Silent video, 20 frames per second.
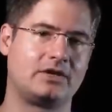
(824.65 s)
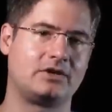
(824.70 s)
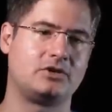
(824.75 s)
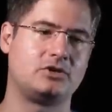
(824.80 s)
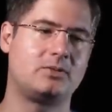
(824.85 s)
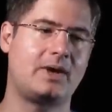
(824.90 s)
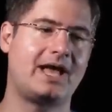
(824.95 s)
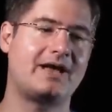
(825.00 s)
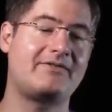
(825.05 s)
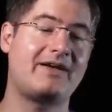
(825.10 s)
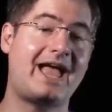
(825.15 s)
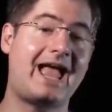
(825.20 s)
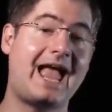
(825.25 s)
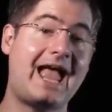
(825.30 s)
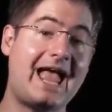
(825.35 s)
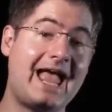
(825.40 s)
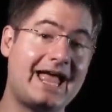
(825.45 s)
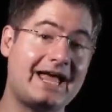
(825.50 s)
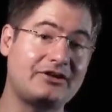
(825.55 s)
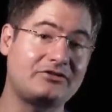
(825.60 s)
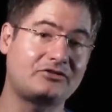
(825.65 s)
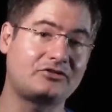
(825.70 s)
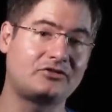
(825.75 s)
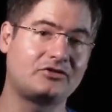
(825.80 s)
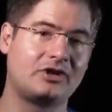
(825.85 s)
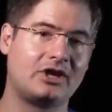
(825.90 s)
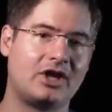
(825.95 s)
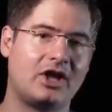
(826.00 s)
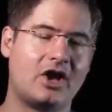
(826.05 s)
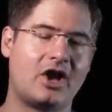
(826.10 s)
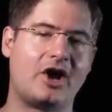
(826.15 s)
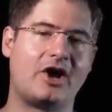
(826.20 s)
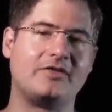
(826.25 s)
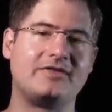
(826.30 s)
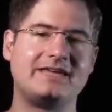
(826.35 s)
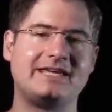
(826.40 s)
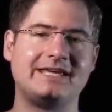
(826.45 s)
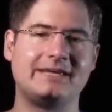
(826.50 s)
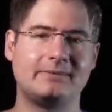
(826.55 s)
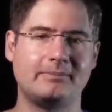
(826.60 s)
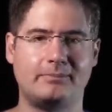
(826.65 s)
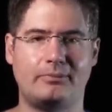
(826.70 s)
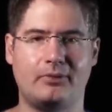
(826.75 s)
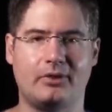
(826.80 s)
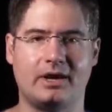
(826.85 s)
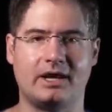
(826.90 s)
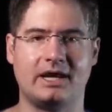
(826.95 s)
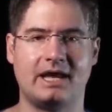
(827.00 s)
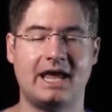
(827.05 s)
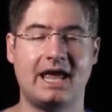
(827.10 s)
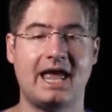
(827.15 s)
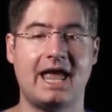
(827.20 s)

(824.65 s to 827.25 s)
You have a hash on the input,